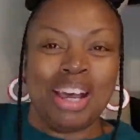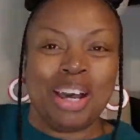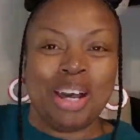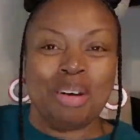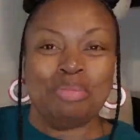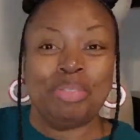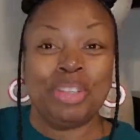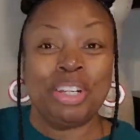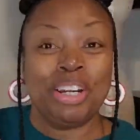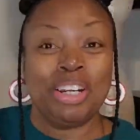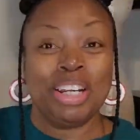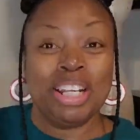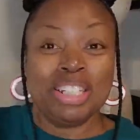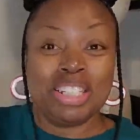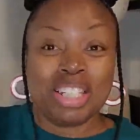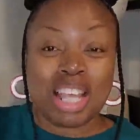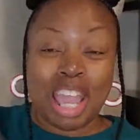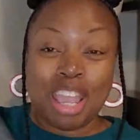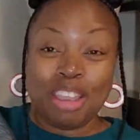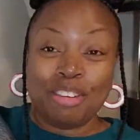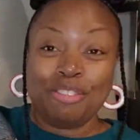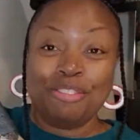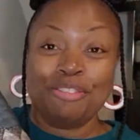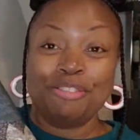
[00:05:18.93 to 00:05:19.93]
There is
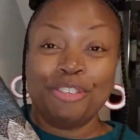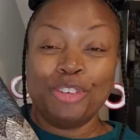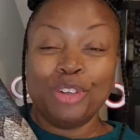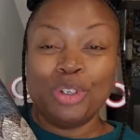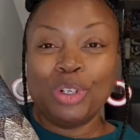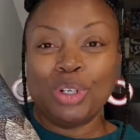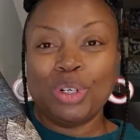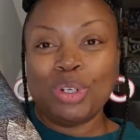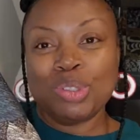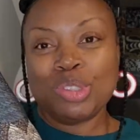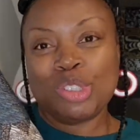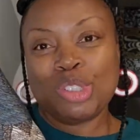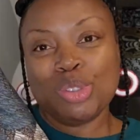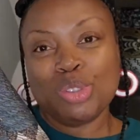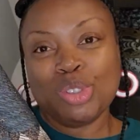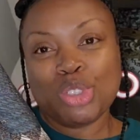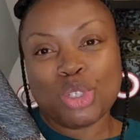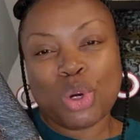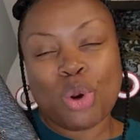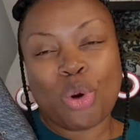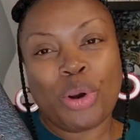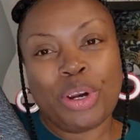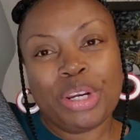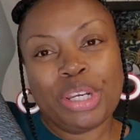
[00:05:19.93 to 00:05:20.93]
a full
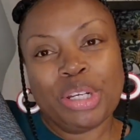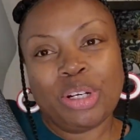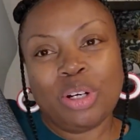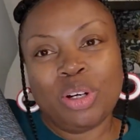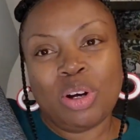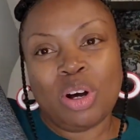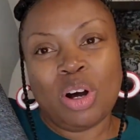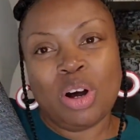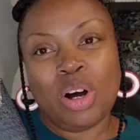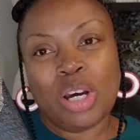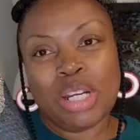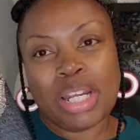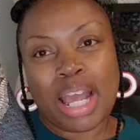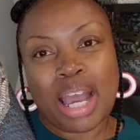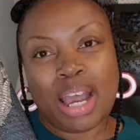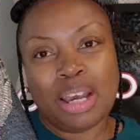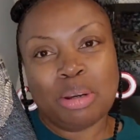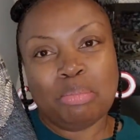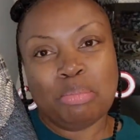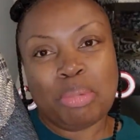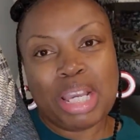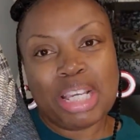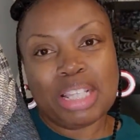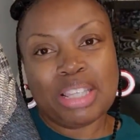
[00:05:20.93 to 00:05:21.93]
tutorial on how to
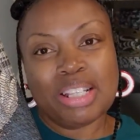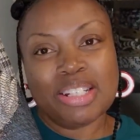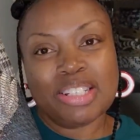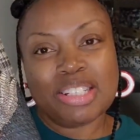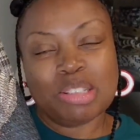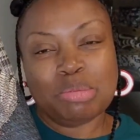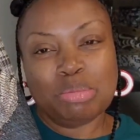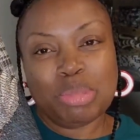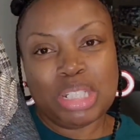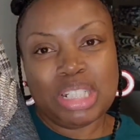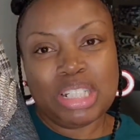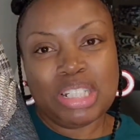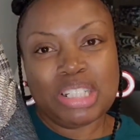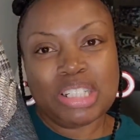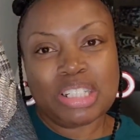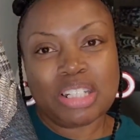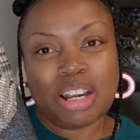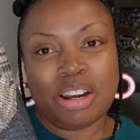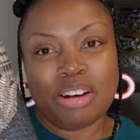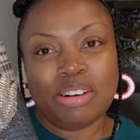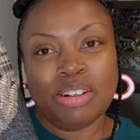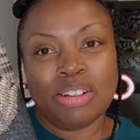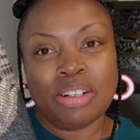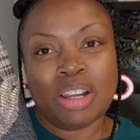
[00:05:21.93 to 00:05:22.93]
make this mini
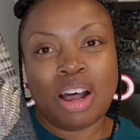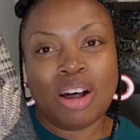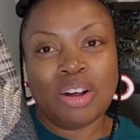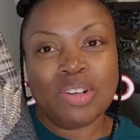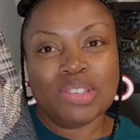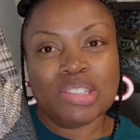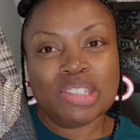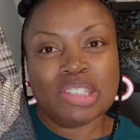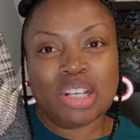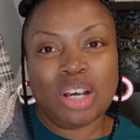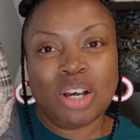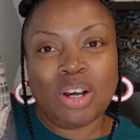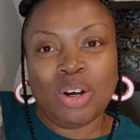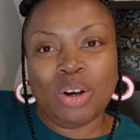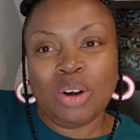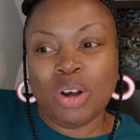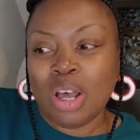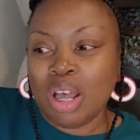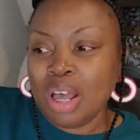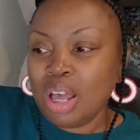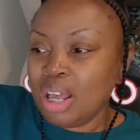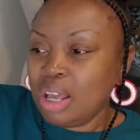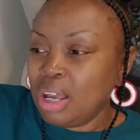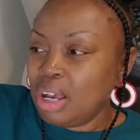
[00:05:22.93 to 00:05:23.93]
skirt also
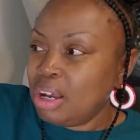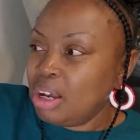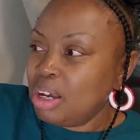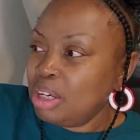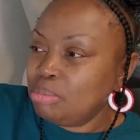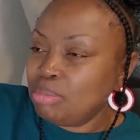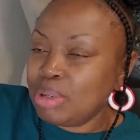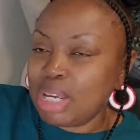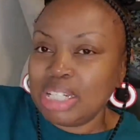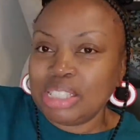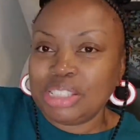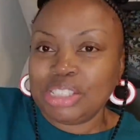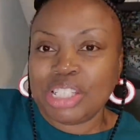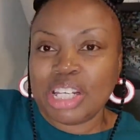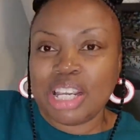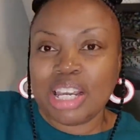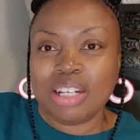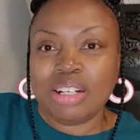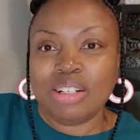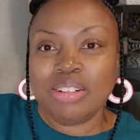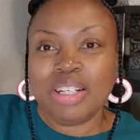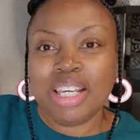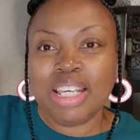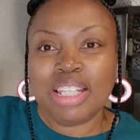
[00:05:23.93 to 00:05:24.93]
on my
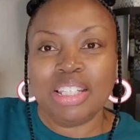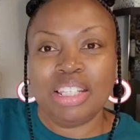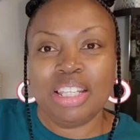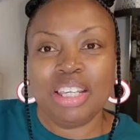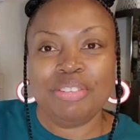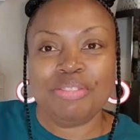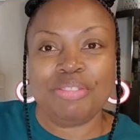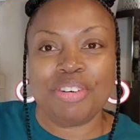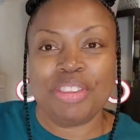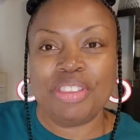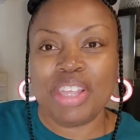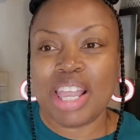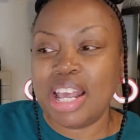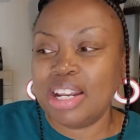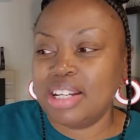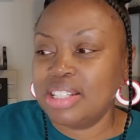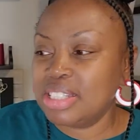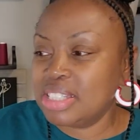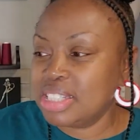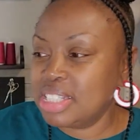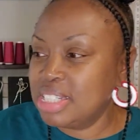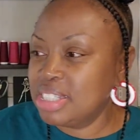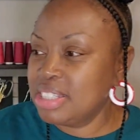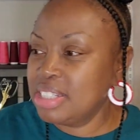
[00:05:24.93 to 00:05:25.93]
channel. A link for that
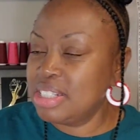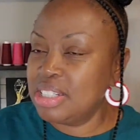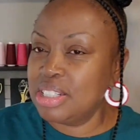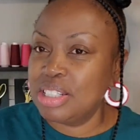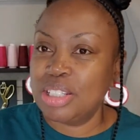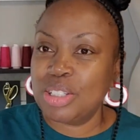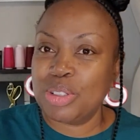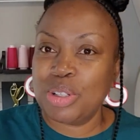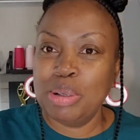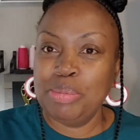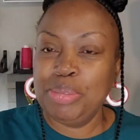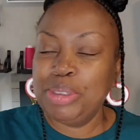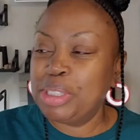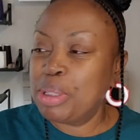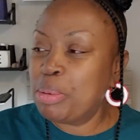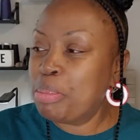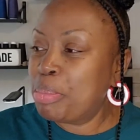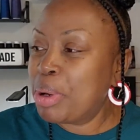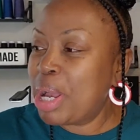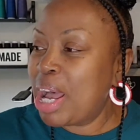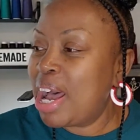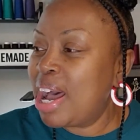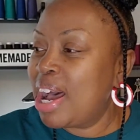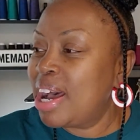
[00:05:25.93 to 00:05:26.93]
is in the description
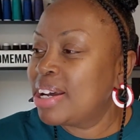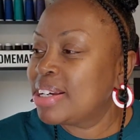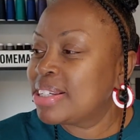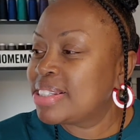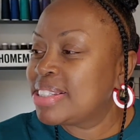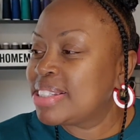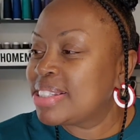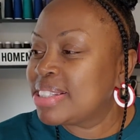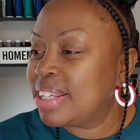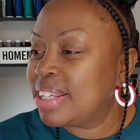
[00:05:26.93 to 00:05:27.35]
box.